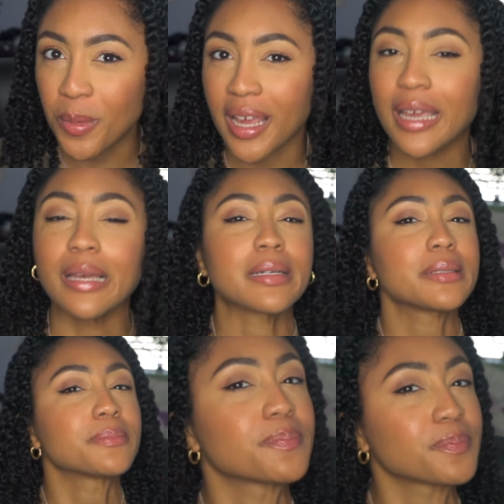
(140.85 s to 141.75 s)
Like,
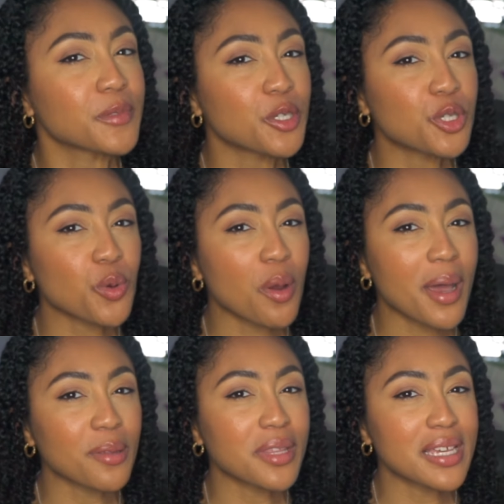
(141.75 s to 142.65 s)
you sure
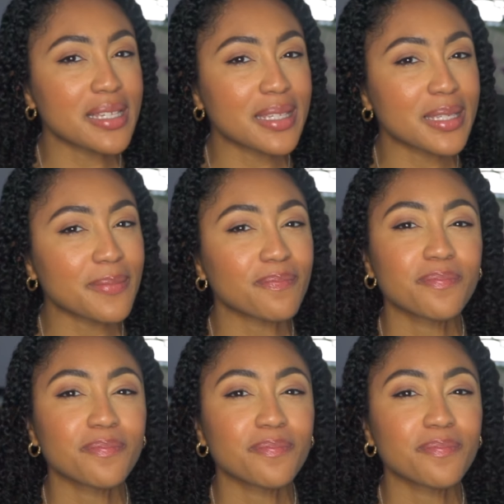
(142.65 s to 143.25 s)
about this?